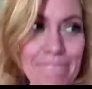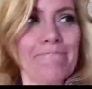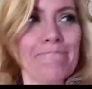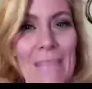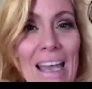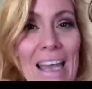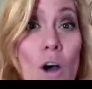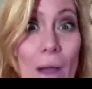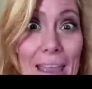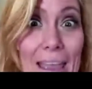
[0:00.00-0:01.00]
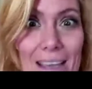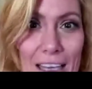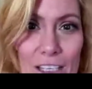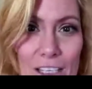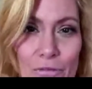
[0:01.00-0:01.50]
Oh, and the guys
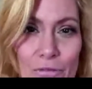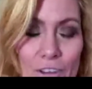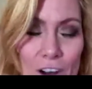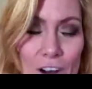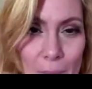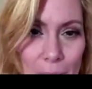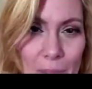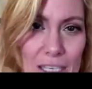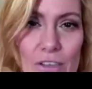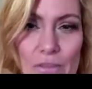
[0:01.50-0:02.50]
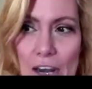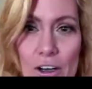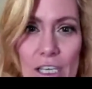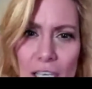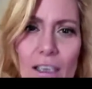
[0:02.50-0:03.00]
from Sons of
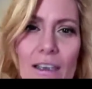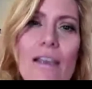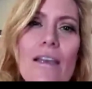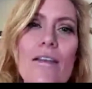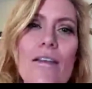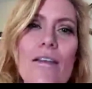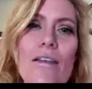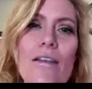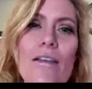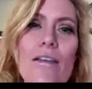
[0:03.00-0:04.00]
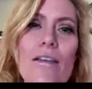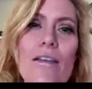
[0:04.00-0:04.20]
Anarchy, they were a lot of